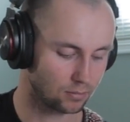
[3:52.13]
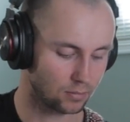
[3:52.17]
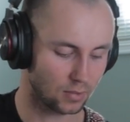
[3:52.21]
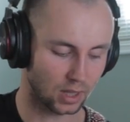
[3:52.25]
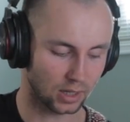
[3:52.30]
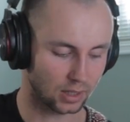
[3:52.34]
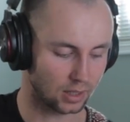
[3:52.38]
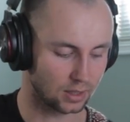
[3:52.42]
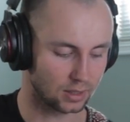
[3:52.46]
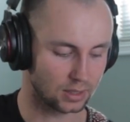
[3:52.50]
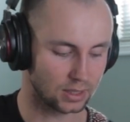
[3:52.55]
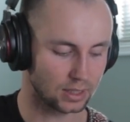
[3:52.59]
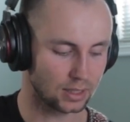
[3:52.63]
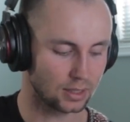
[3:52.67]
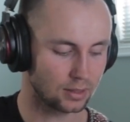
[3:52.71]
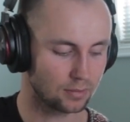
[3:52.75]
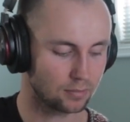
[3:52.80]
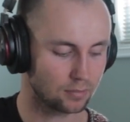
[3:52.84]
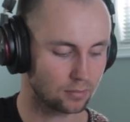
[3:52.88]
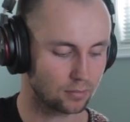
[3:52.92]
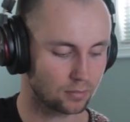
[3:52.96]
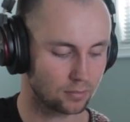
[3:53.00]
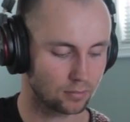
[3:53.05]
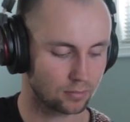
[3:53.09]
Like a
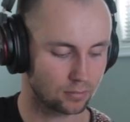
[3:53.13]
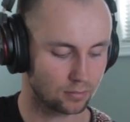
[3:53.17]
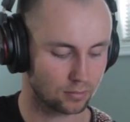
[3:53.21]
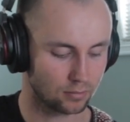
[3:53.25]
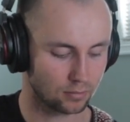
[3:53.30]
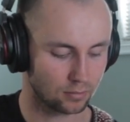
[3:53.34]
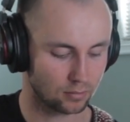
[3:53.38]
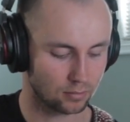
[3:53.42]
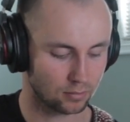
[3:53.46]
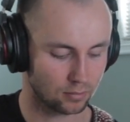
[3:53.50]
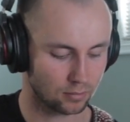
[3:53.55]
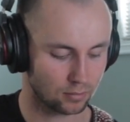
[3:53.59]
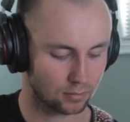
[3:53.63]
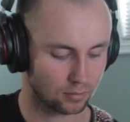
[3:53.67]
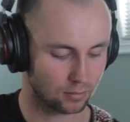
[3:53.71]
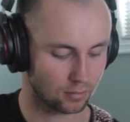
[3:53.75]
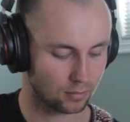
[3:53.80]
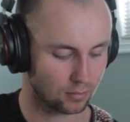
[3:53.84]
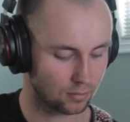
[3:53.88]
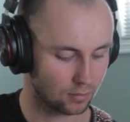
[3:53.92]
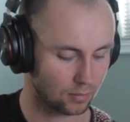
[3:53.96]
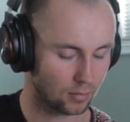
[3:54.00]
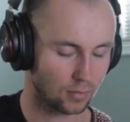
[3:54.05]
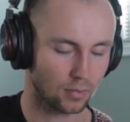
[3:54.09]
D,
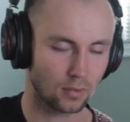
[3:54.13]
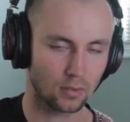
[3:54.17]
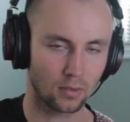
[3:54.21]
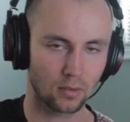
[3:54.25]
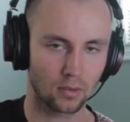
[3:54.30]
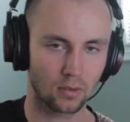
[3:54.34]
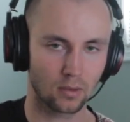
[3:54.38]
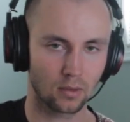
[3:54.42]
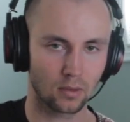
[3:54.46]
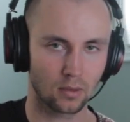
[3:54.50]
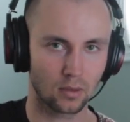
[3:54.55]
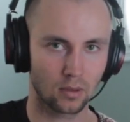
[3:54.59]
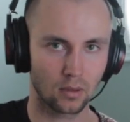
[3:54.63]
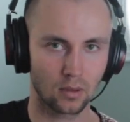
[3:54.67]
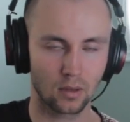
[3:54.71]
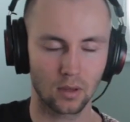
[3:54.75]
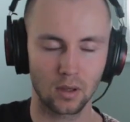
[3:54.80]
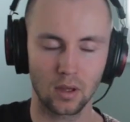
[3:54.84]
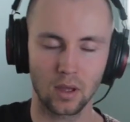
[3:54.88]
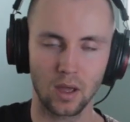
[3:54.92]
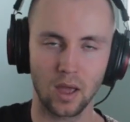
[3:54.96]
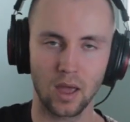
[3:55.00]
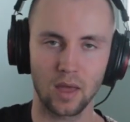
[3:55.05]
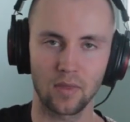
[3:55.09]

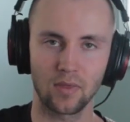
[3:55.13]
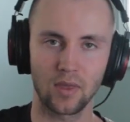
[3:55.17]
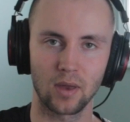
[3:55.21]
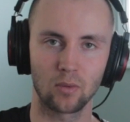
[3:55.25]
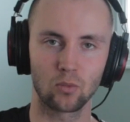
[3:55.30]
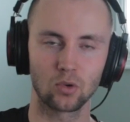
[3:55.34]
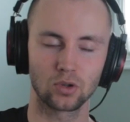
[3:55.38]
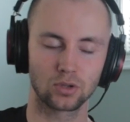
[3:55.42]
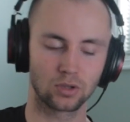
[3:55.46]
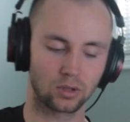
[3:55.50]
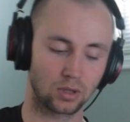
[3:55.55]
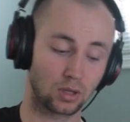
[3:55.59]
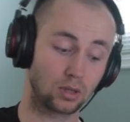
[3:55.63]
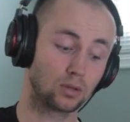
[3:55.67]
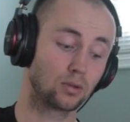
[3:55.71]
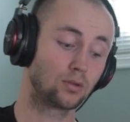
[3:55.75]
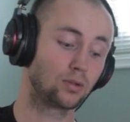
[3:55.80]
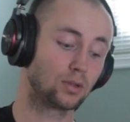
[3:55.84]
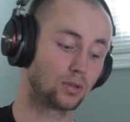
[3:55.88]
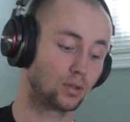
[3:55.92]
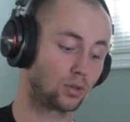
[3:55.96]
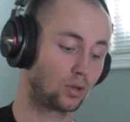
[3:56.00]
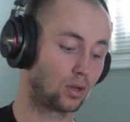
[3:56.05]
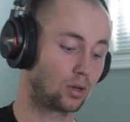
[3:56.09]
and then what you can
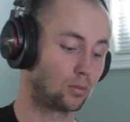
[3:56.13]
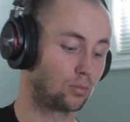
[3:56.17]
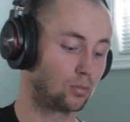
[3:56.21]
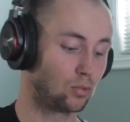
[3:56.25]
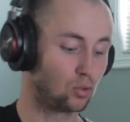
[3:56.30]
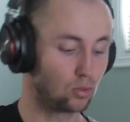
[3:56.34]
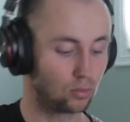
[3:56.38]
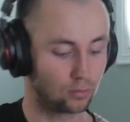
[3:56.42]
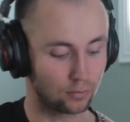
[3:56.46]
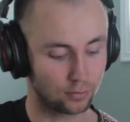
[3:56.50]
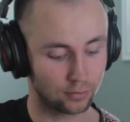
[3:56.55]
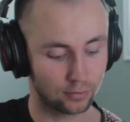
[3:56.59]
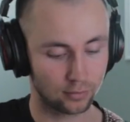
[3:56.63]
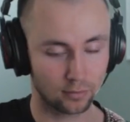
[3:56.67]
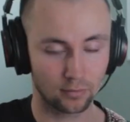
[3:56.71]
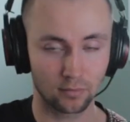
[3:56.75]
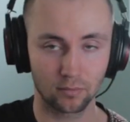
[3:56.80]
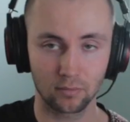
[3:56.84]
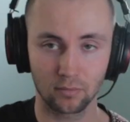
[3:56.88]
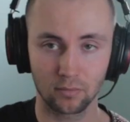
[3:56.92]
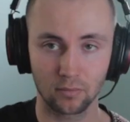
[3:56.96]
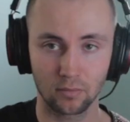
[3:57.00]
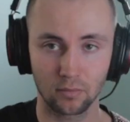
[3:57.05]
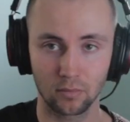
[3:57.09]
do is you can move,
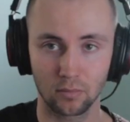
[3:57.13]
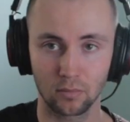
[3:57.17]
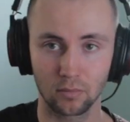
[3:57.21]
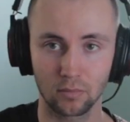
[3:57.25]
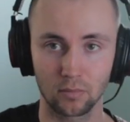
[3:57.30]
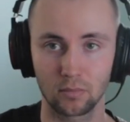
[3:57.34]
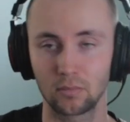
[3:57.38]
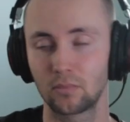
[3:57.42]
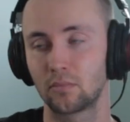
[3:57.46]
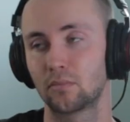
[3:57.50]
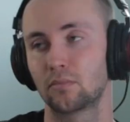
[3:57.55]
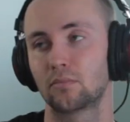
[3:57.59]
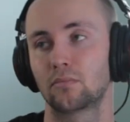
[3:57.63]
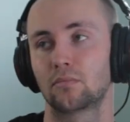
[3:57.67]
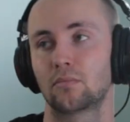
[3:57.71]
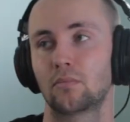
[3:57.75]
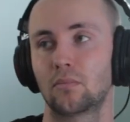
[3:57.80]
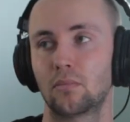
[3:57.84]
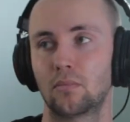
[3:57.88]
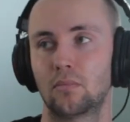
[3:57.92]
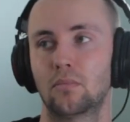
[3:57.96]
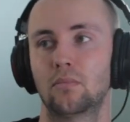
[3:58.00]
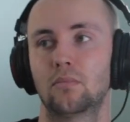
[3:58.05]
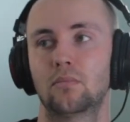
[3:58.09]

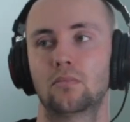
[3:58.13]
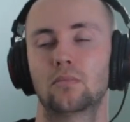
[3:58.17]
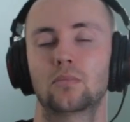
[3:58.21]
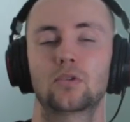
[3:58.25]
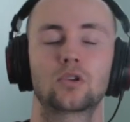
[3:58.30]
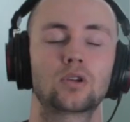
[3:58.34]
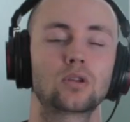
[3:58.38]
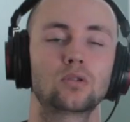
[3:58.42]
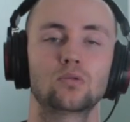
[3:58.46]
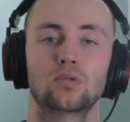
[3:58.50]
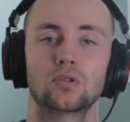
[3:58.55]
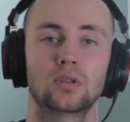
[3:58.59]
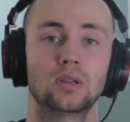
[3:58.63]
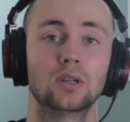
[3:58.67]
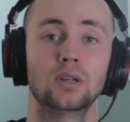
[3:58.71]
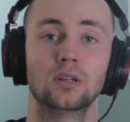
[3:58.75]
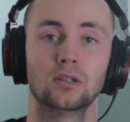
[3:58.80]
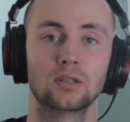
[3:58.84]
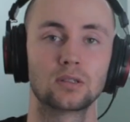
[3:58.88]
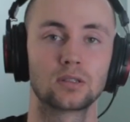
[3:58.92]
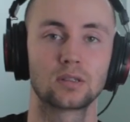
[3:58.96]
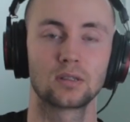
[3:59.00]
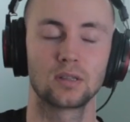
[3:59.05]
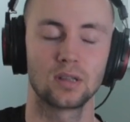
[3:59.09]
you can do a
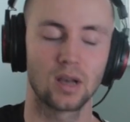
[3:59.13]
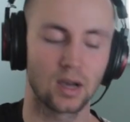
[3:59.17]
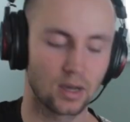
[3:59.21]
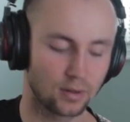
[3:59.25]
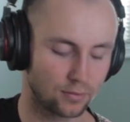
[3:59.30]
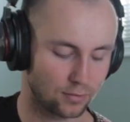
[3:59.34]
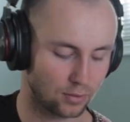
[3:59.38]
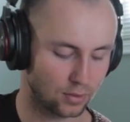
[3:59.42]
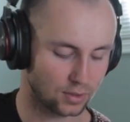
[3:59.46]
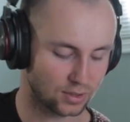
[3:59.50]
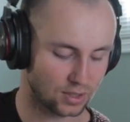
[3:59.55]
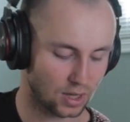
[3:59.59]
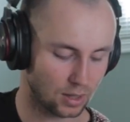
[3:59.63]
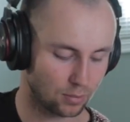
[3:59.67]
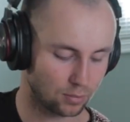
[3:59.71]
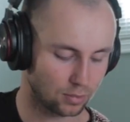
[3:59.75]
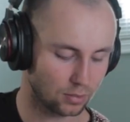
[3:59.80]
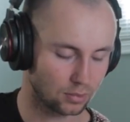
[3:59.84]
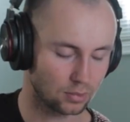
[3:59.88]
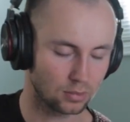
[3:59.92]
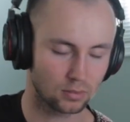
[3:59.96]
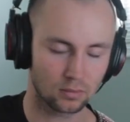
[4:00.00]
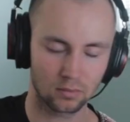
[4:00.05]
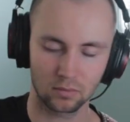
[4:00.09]
little slide, for
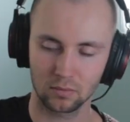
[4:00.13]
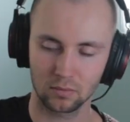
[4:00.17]
example,